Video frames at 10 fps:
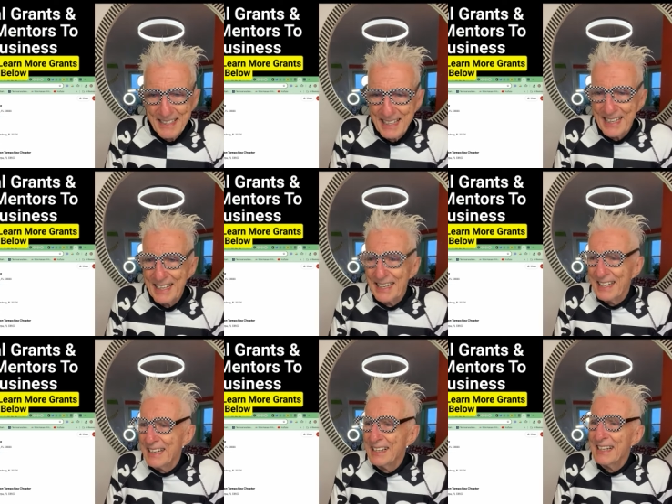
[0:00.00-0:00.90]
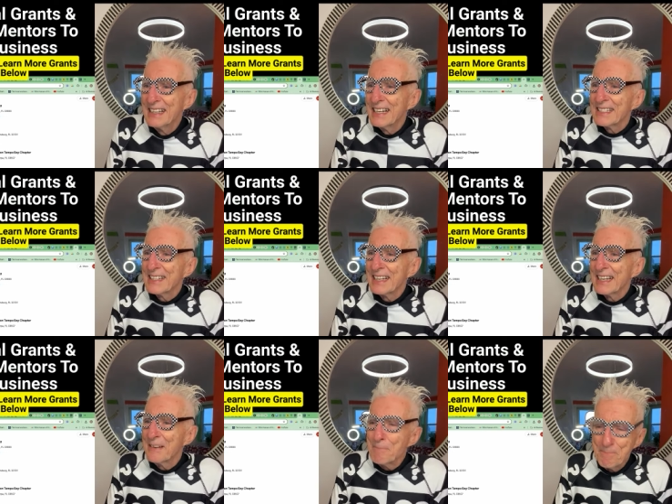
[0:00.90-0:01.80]
that's going to
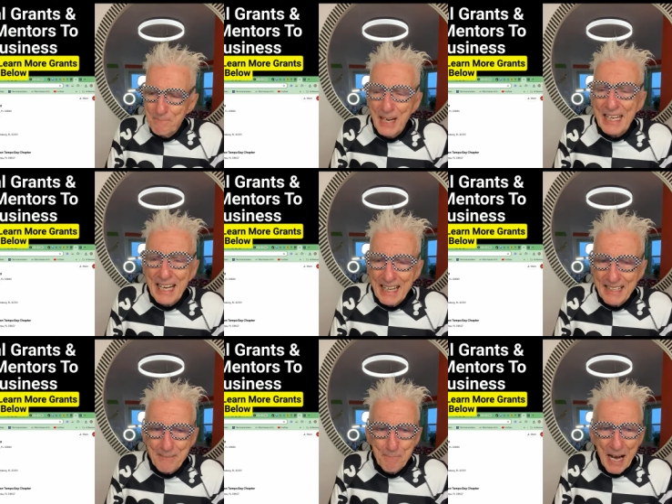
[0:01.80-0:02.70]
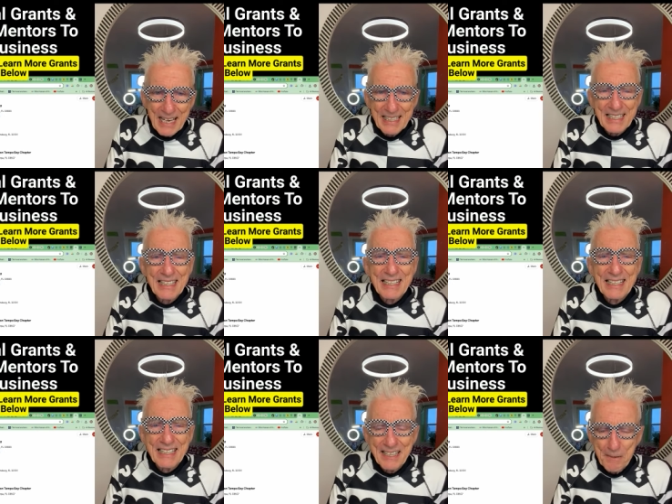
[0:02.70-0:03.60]
get money out of your pocket and
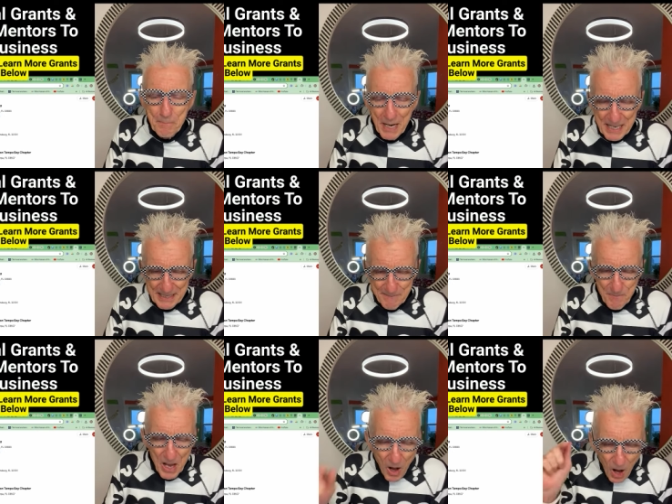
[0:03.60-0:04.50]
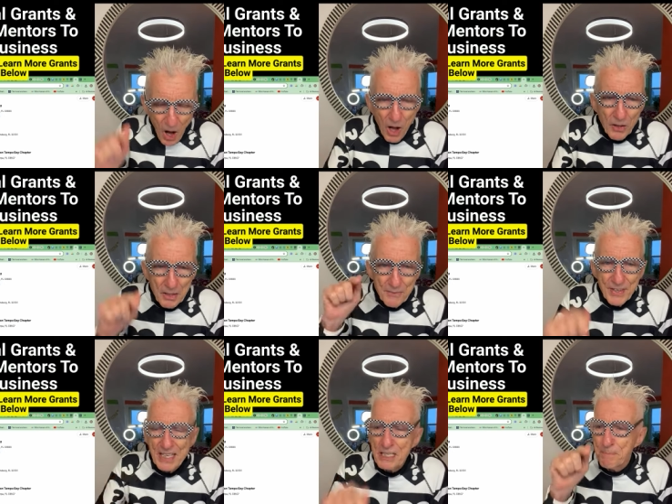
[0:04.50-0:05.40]
into their pocket. All of
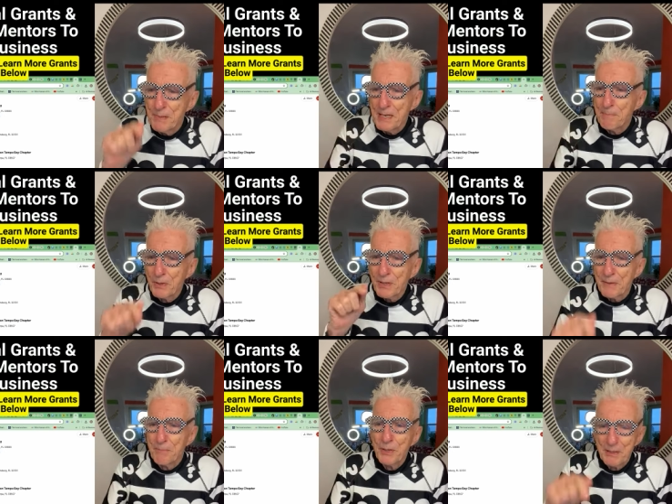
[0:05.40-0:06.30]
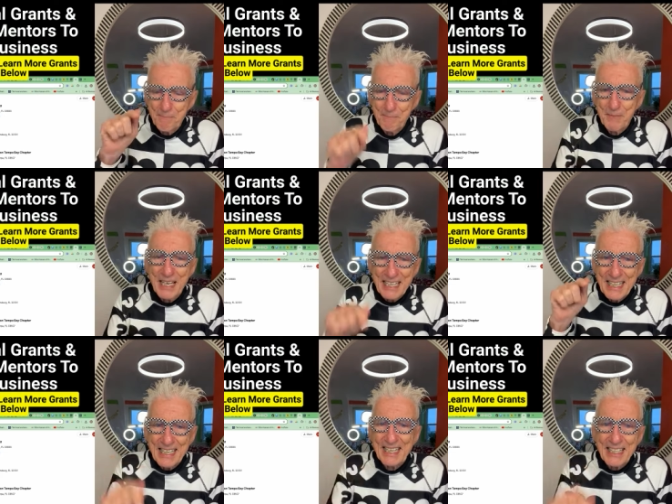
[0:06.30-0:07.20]
these people put
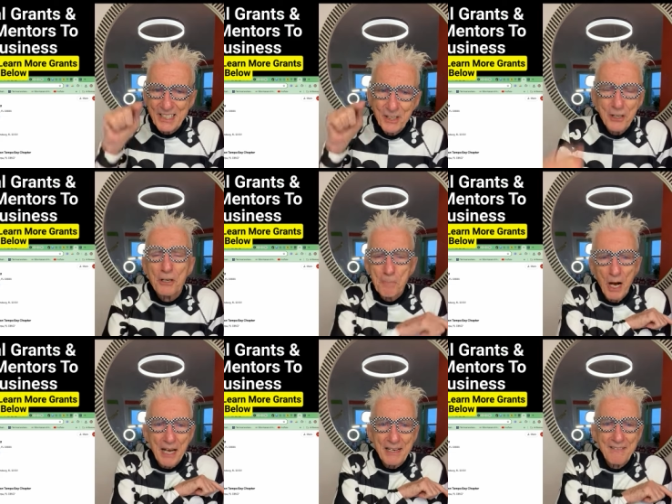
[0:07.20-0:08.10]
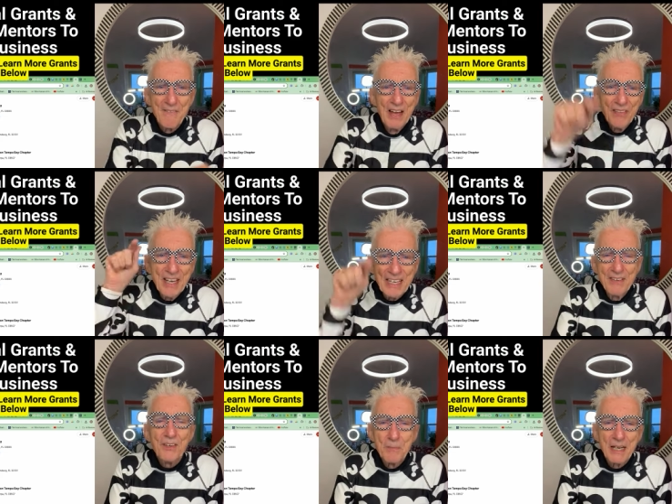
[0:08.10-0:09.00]
money into your pocket. They
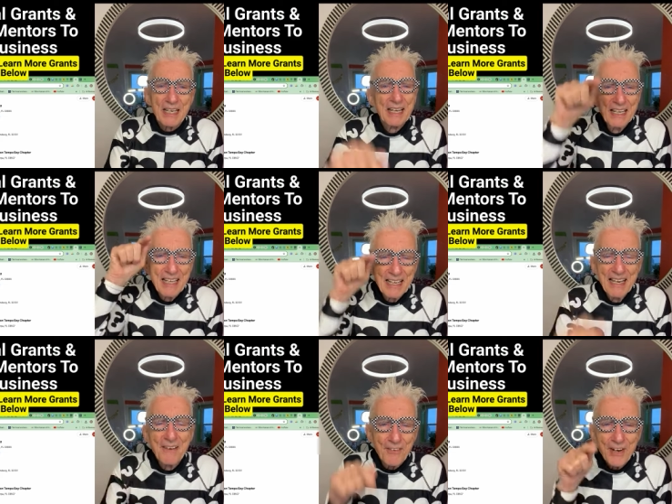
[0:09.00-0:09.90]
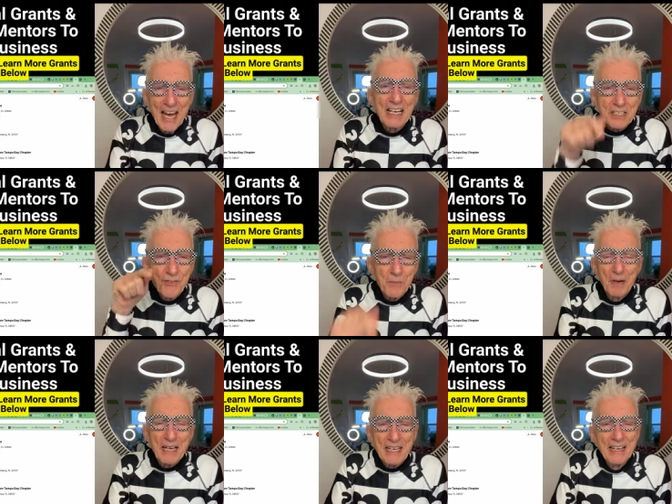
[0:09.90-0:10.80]
give you money. They never ask for
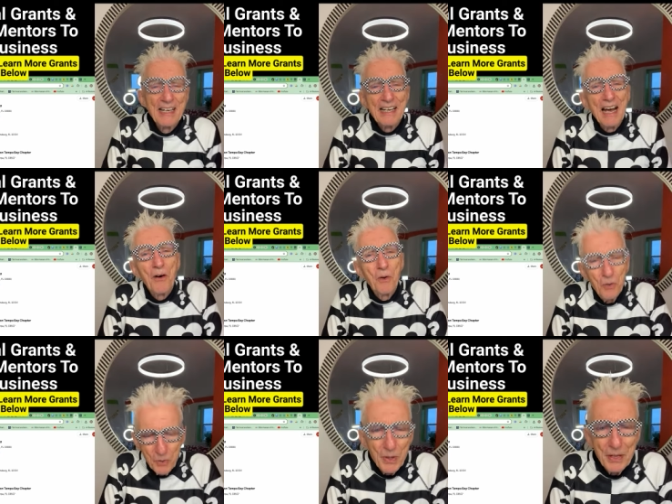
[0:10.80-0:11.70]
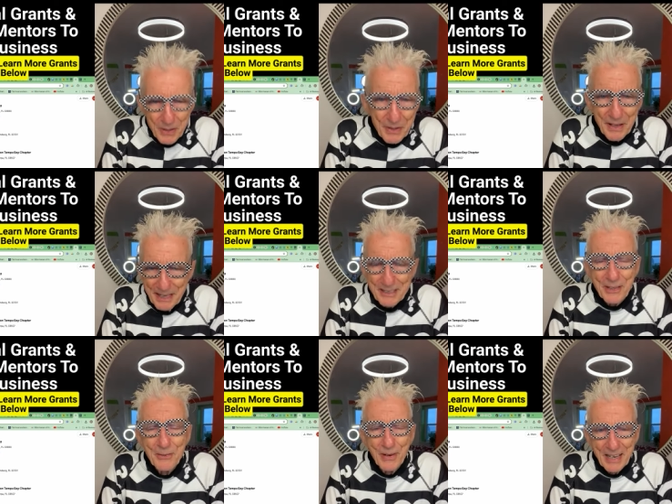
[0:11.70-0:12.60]
money. Now, who the hell do
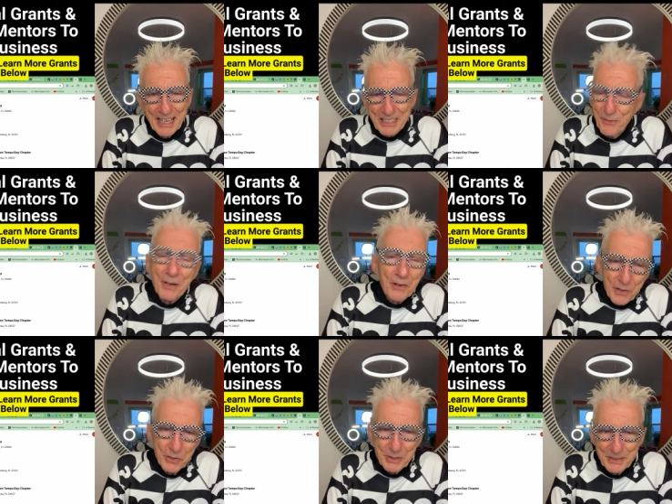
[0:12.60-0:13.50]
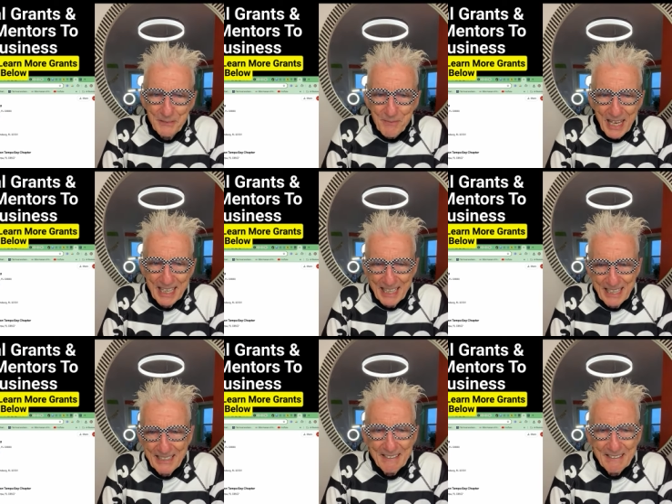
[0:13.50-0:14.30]
you want to ask? You want to go to Google and,